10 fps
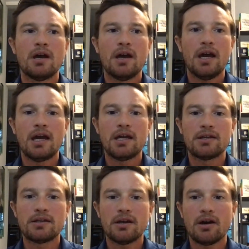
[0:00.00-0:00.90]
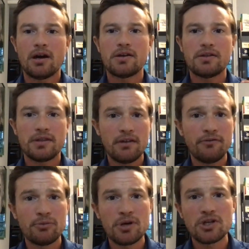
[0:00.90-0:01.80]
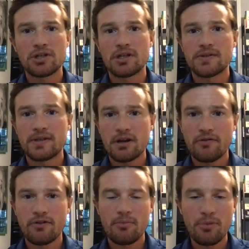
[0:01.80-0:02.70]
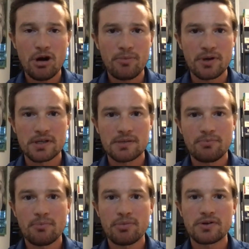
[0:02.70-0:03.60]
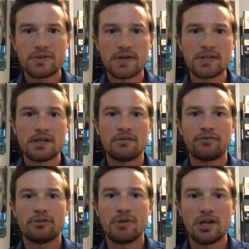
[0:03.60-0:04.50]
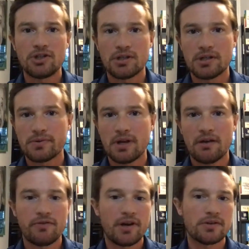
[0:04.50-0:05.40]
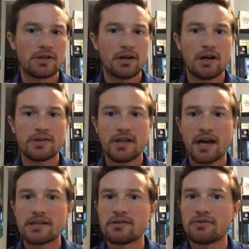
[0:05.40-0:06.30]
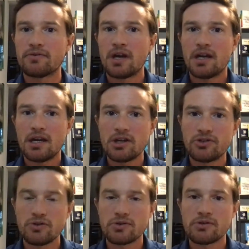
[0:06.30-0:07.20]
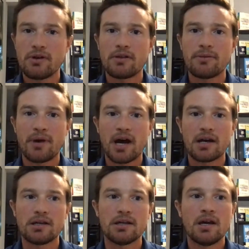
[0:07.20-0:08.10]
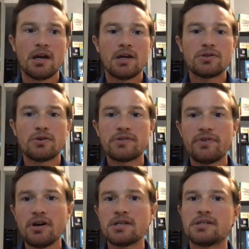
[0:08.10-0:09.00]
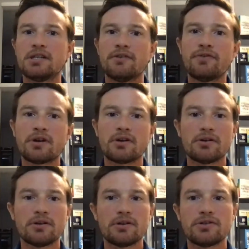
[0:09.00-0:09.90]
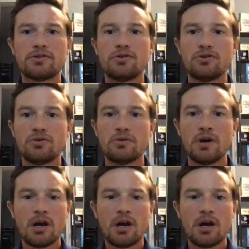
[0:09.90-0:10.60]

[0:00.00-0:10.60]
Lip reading: And the inflammation is there for a purpose, but persistent inflammation is what I've found to cause lots of issues throughout the body. So it's very difficult to